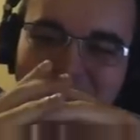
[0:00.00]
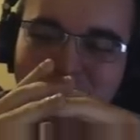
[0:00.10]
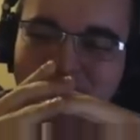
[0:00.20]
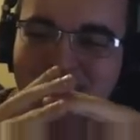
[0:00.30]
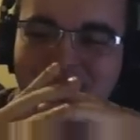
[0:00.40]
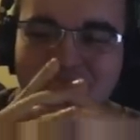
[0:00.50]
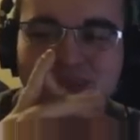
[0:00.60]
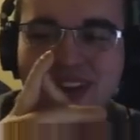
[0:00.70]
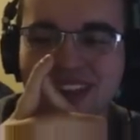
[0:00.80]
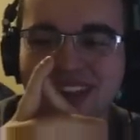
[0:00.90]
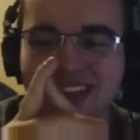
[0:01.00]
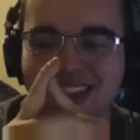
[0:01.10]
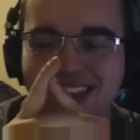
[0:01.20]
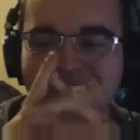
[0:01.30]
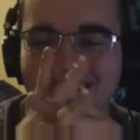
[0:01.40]
But the fact that
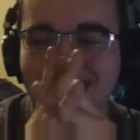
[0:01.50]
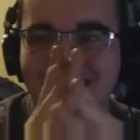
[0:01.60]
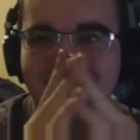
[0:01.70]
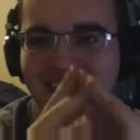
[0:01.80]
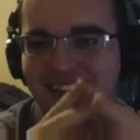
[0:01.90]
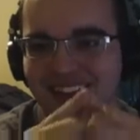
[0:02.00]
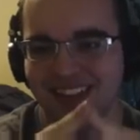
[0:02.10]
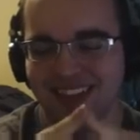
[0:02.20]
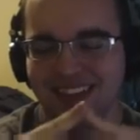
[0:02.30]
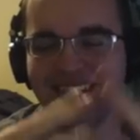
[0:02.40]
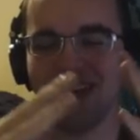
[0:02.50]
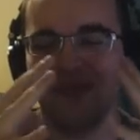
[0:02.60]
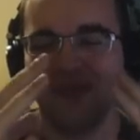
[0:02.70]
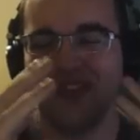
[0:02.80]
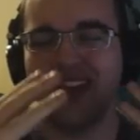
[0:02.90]
like they
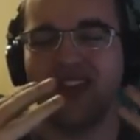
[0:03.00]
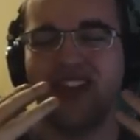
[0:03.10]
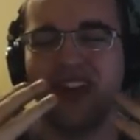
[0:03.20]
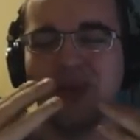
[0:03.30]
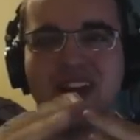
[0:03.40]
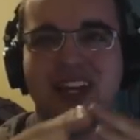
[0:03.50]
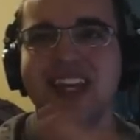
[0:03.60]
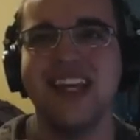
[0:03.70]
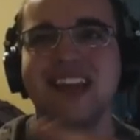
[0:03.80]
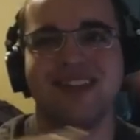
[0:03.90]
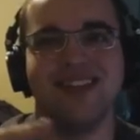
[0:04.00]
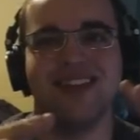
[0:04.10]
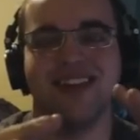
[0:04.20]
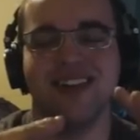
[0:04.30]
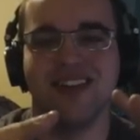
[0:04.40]
were like they were
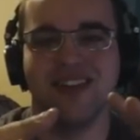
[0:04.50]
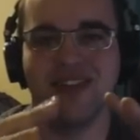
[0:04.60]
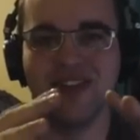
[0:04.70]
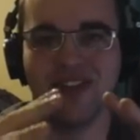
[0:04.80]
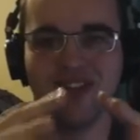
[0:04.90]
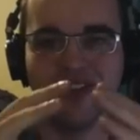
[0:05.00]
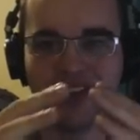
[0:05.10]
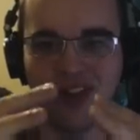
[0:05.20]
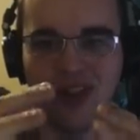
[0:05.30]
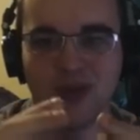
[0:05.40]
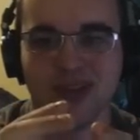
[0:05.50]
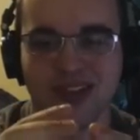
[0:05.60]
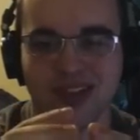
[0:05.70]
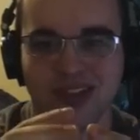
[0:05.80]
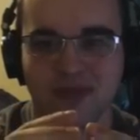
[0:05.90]
easily the
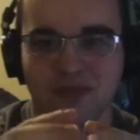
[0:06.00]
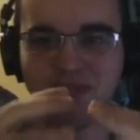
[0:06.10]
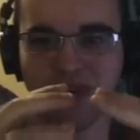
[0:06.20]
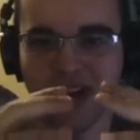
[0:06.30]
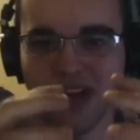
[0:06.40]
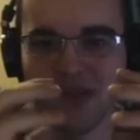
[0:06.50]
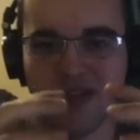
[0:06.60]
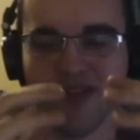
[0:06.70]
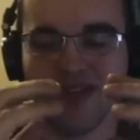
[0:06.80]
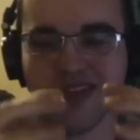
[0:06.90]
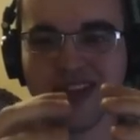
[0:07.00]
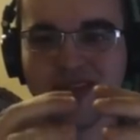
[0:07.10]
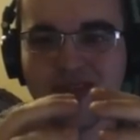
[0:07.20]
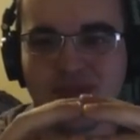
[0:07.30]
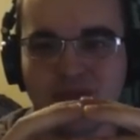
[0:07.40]
closest uh, brothers and
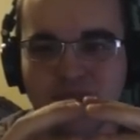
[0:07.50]
sisters